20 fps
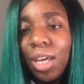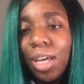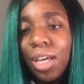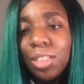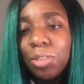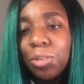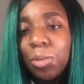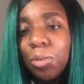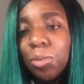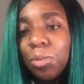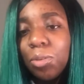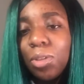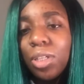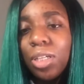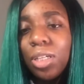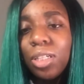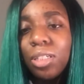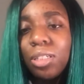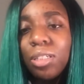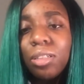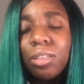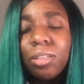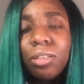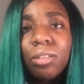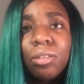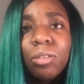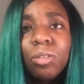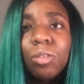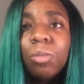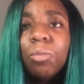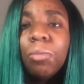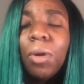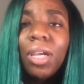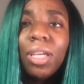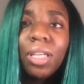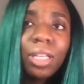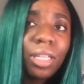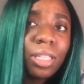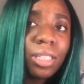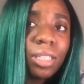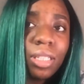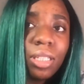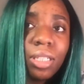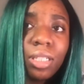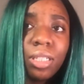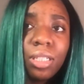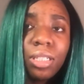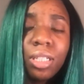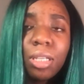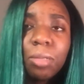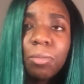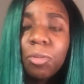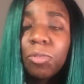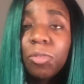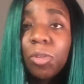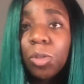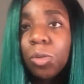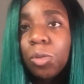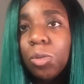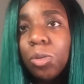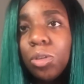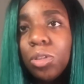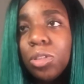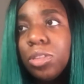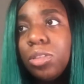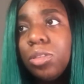So like, you might like the name of your course.